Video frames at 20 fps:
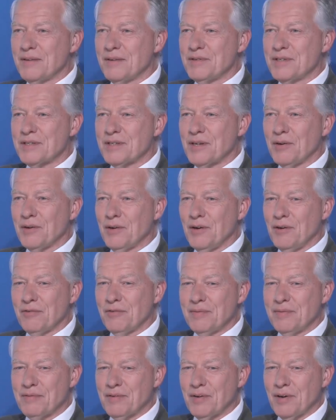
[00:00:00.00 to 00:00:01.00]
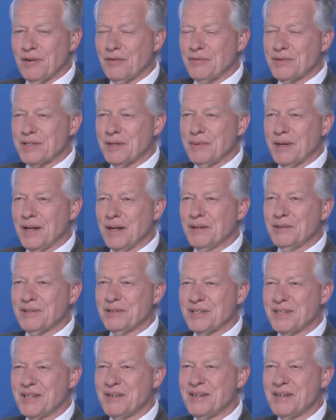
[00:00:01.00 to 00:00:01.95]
No. They've just gone off. They've gone off with someone else